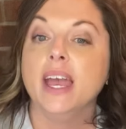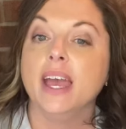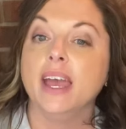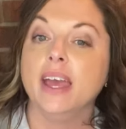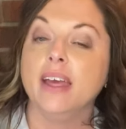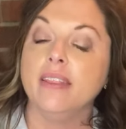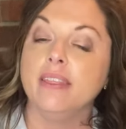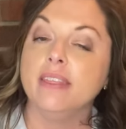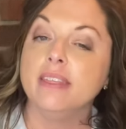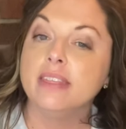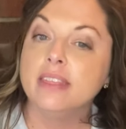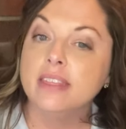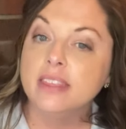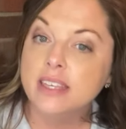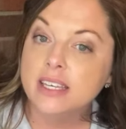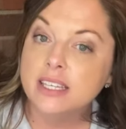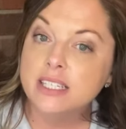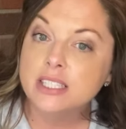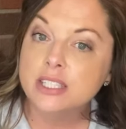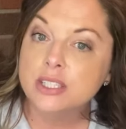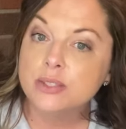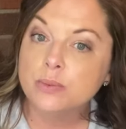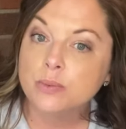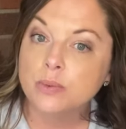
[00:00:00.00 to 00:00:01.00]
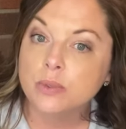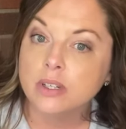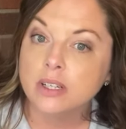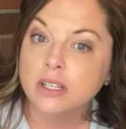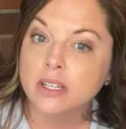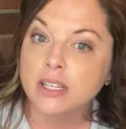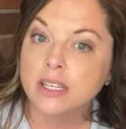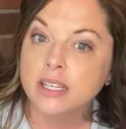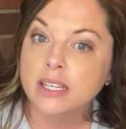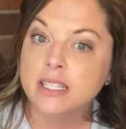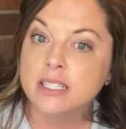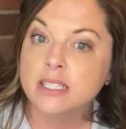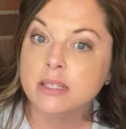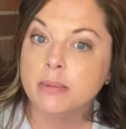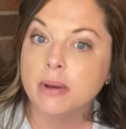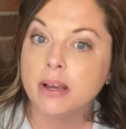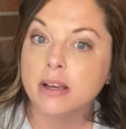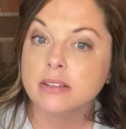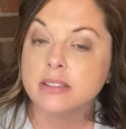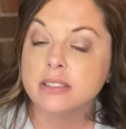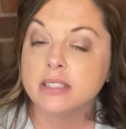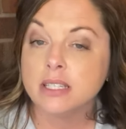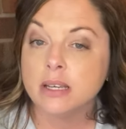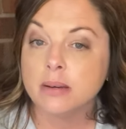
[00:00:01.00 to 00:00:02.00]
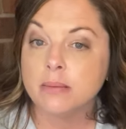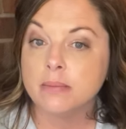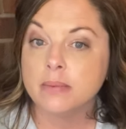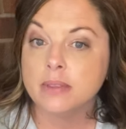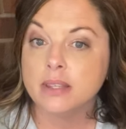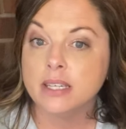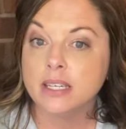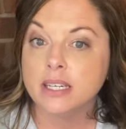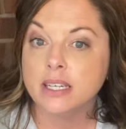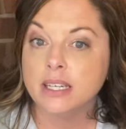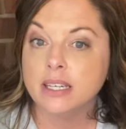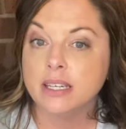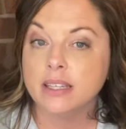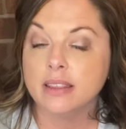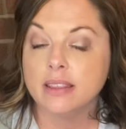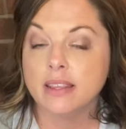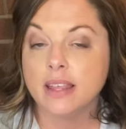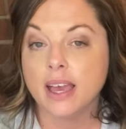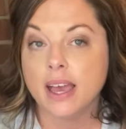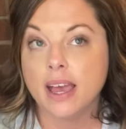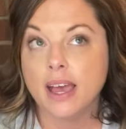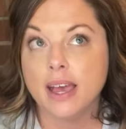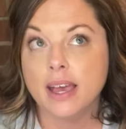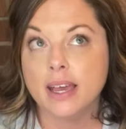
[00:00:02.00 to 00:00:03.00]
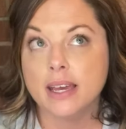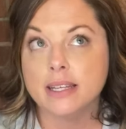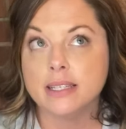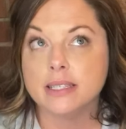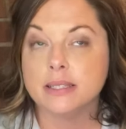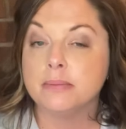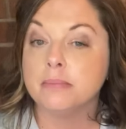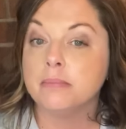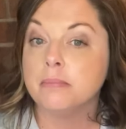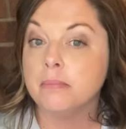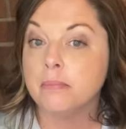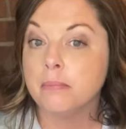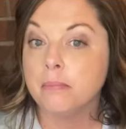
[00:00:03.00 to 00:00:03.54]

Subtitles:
And this one is about something that